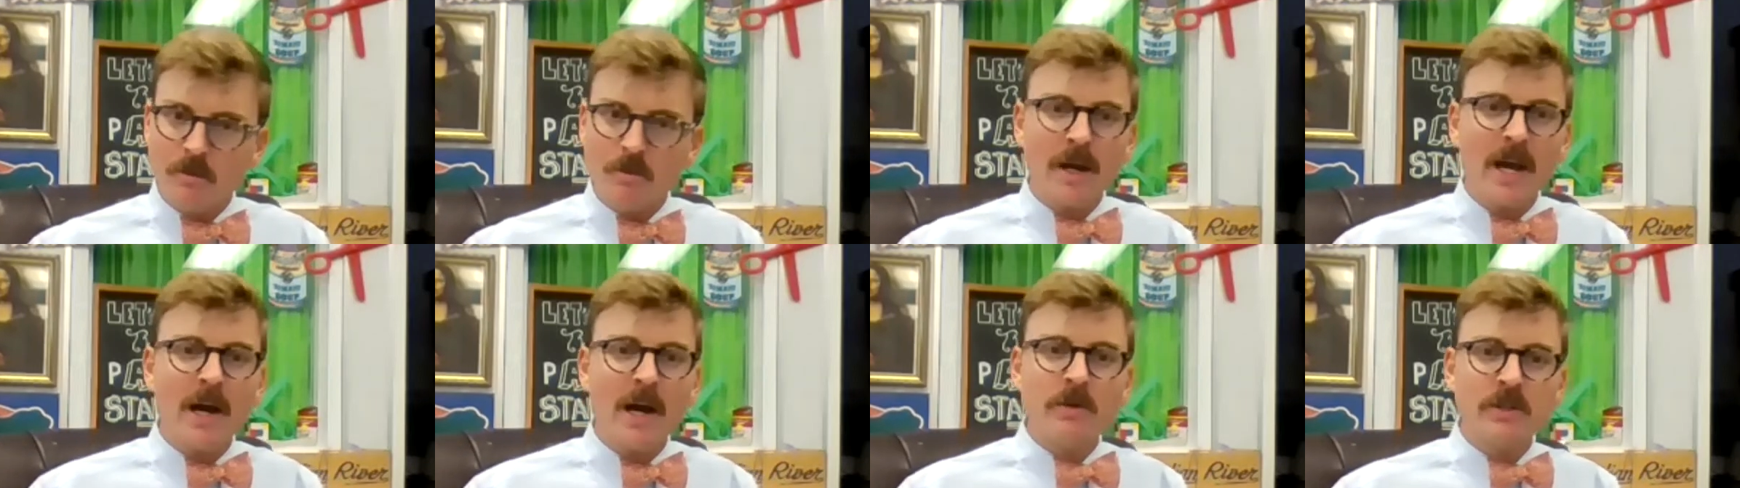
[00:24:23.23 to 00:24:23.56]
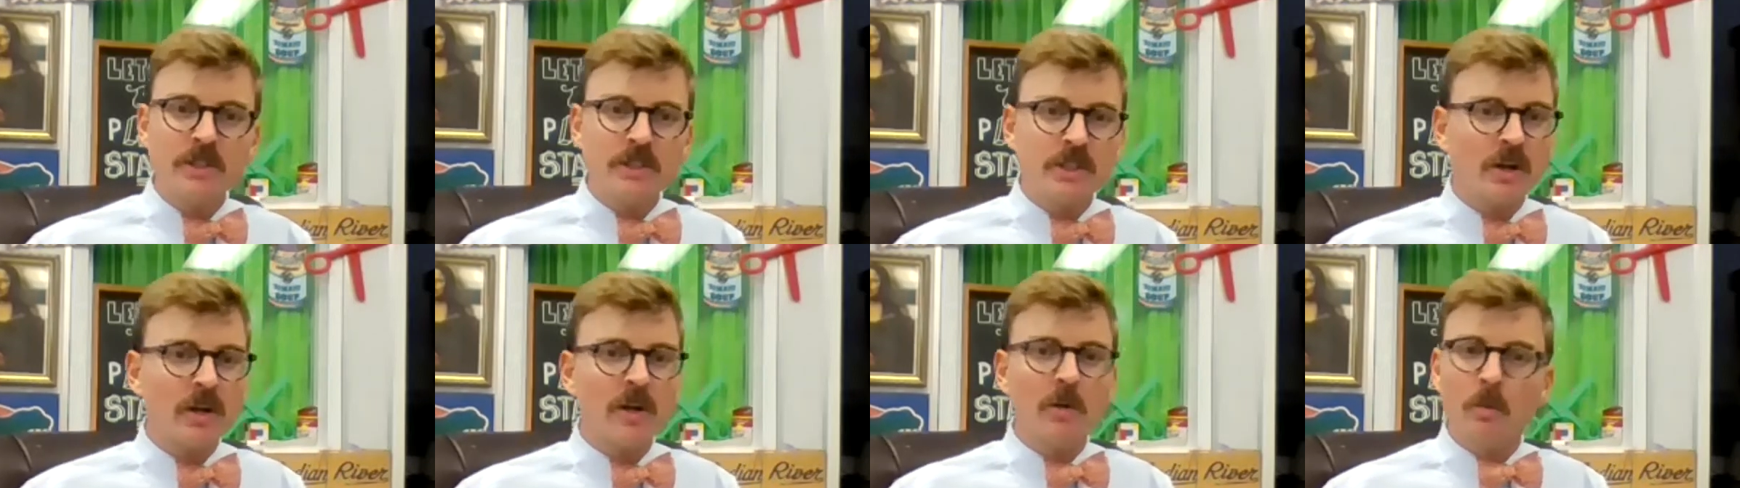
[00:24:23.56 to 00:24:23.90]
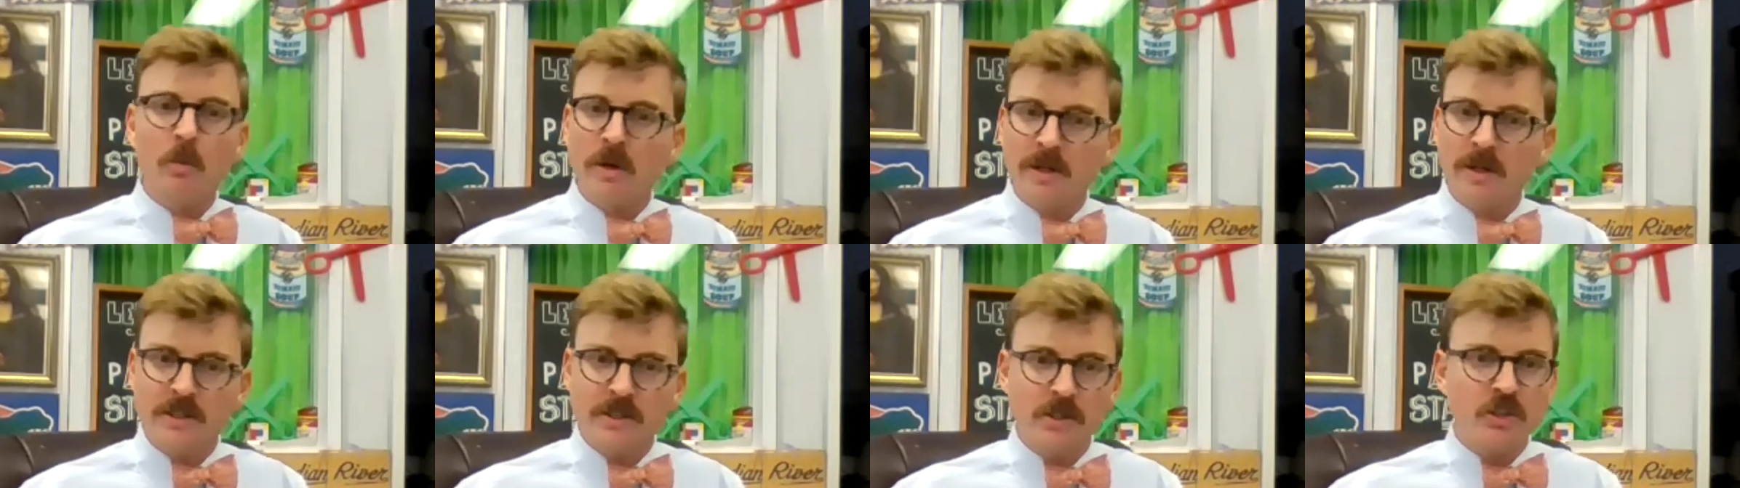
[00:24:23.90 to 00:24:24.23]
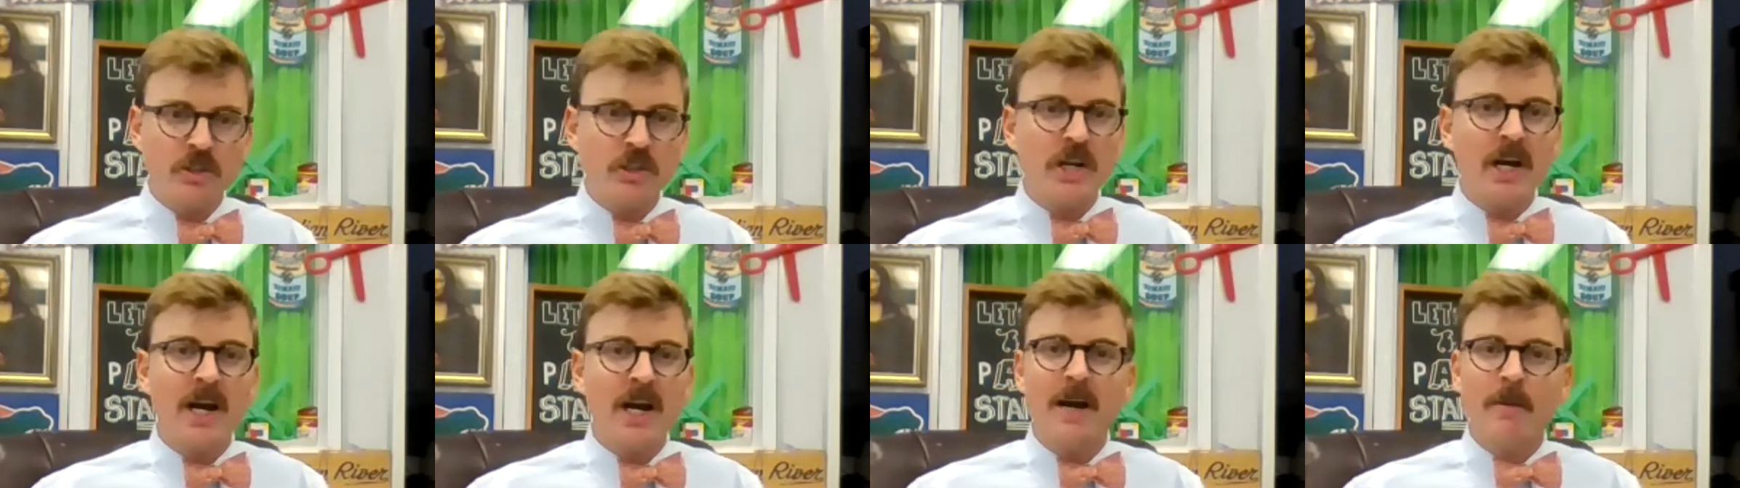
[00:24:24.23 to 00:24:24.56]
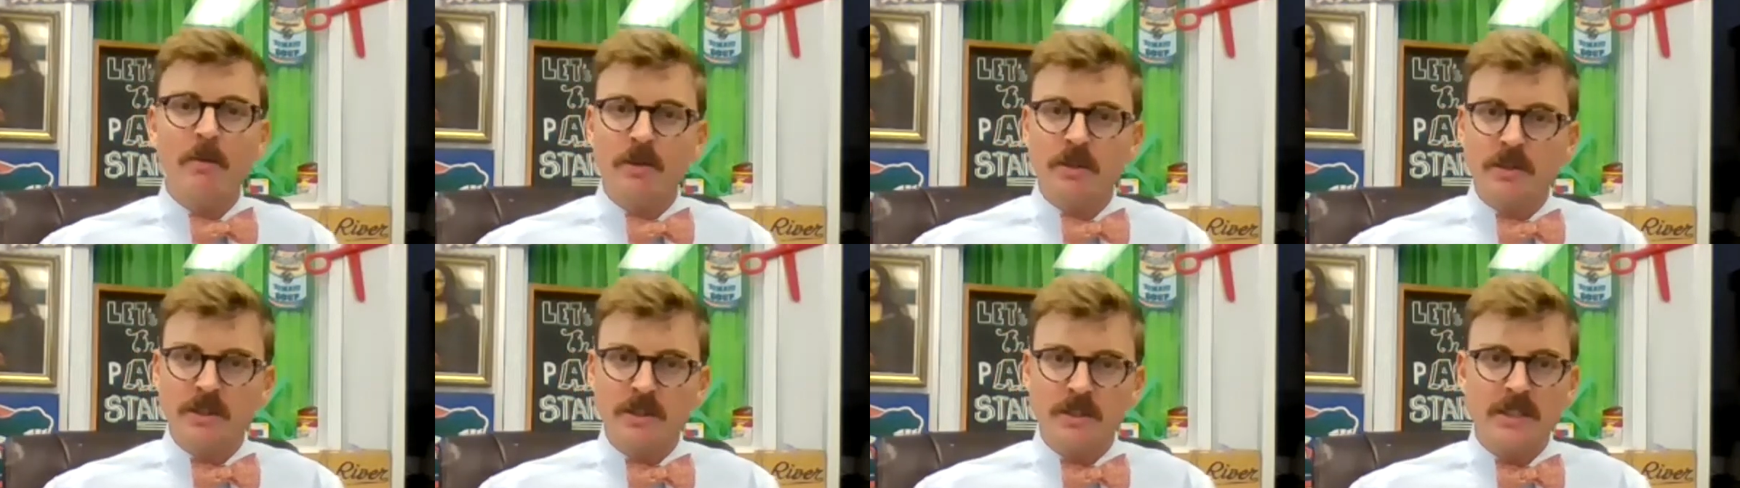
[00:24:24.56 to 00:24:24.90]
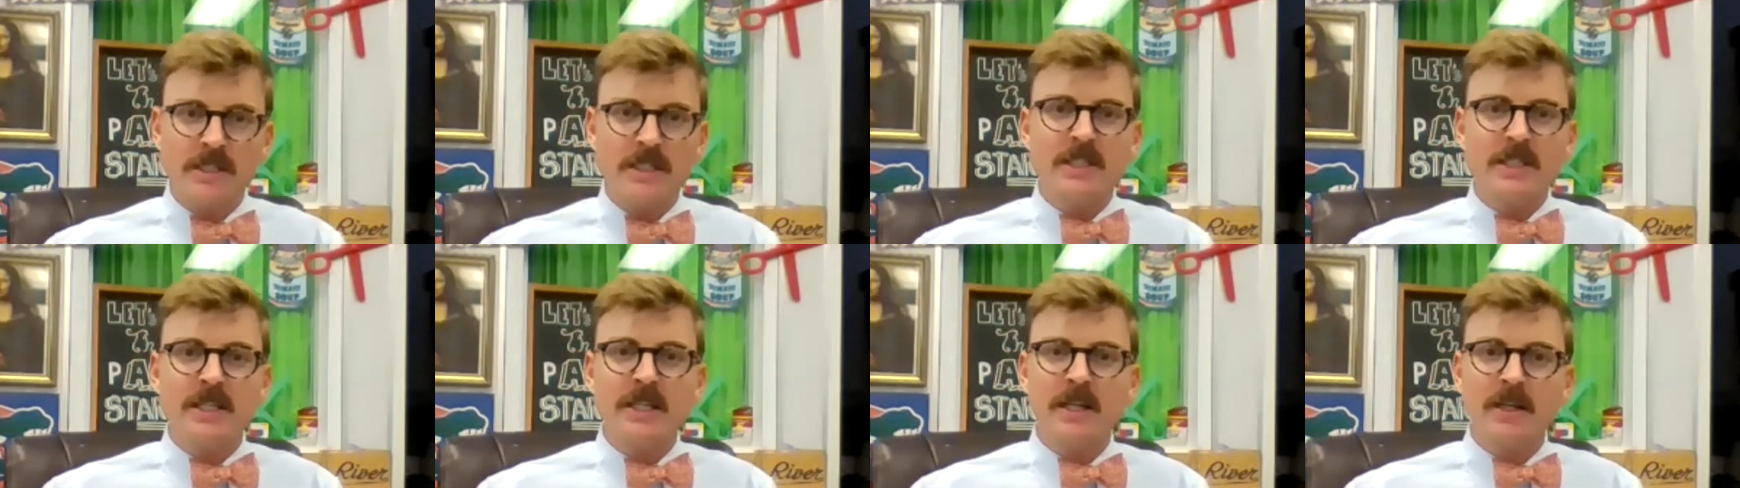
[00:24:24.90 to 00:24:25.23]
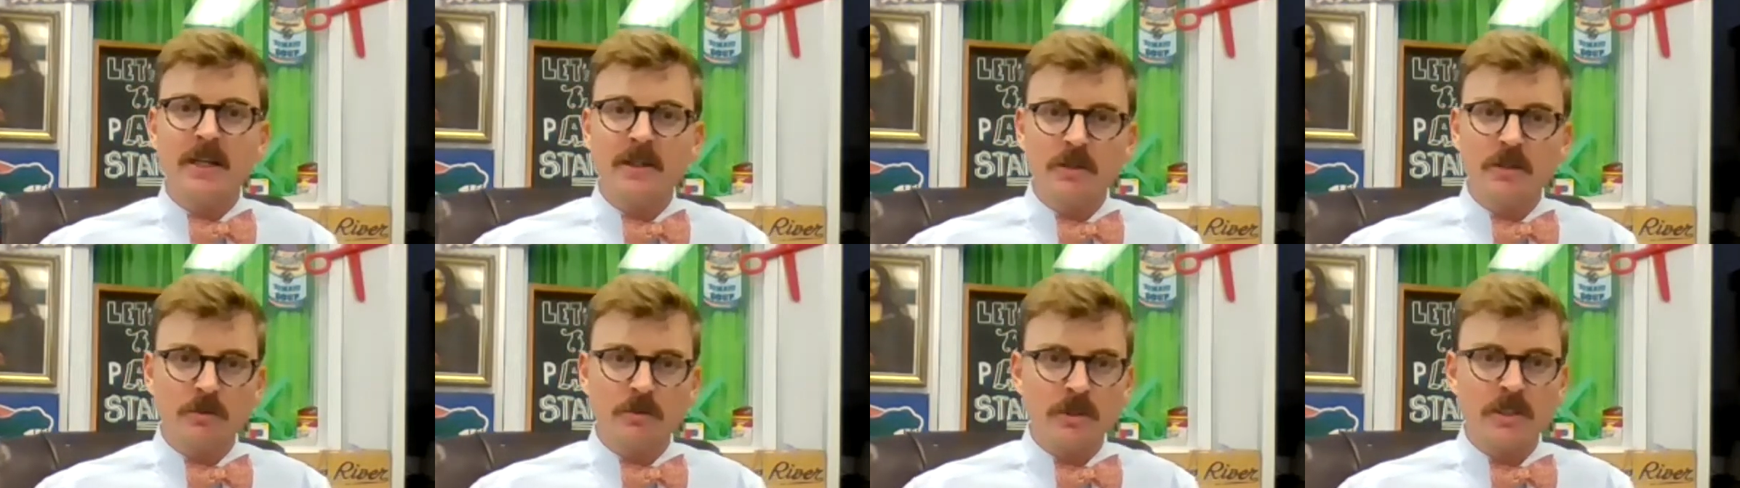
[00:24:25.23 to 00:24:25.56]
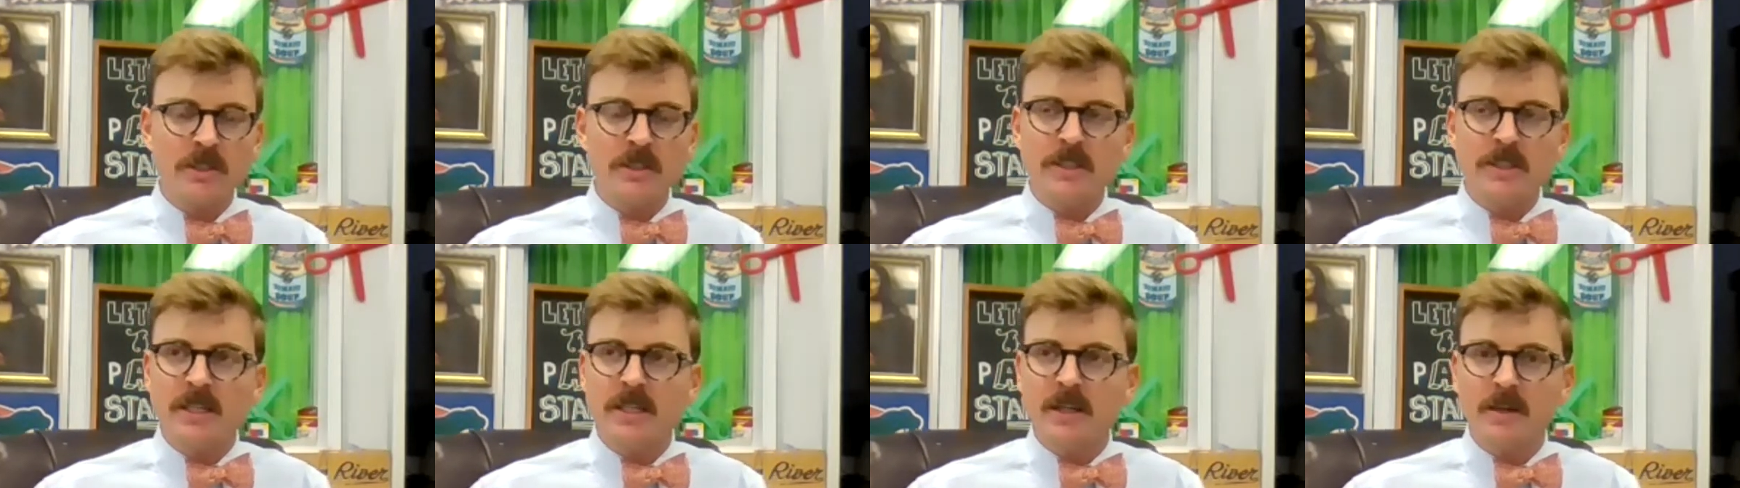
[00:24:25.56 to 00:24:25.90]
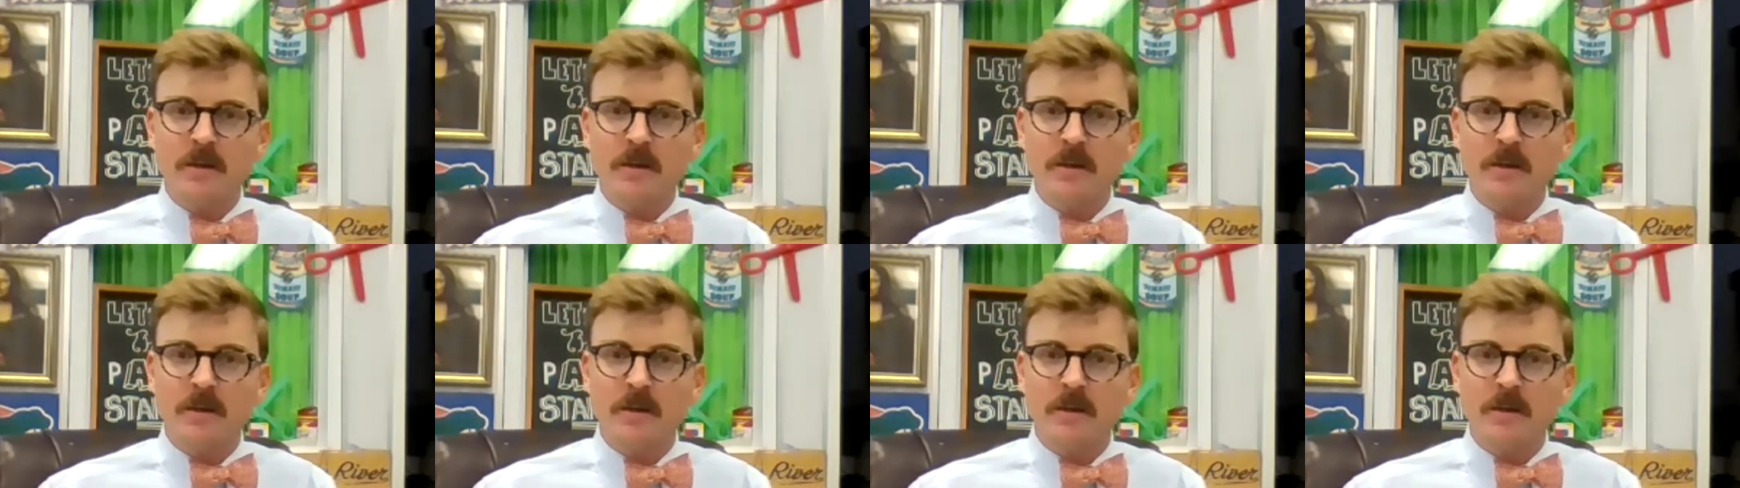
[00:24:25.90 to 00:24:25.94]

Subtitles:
how we started, what is the job, what's the details, what does